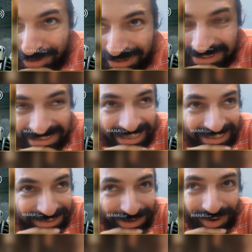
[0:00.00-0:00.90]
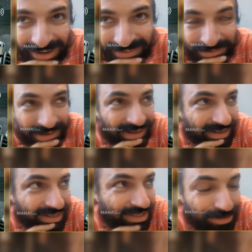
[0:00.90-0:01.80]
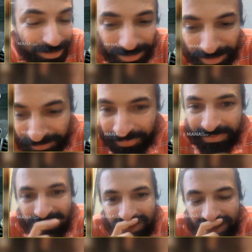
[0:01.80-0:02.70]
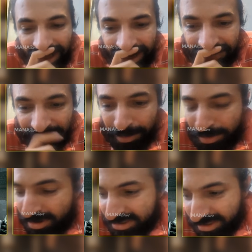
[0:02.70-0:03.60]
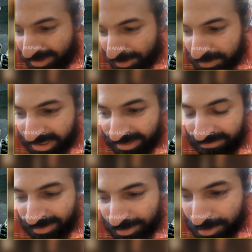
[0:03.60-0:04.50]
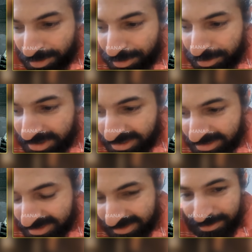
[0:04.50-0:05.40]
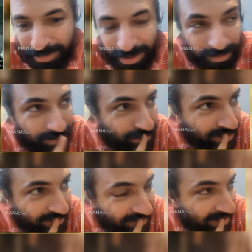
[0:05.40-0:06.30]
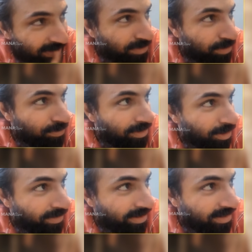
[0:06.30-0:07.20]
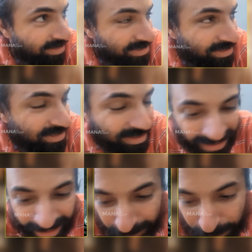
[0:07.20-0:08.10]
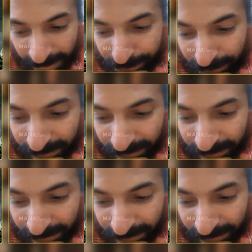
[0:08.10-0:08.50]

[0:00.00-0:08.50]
know, it takes a lot for a hero and for production house and everyone to do this. Venaka mem undam anna chinna sainyam type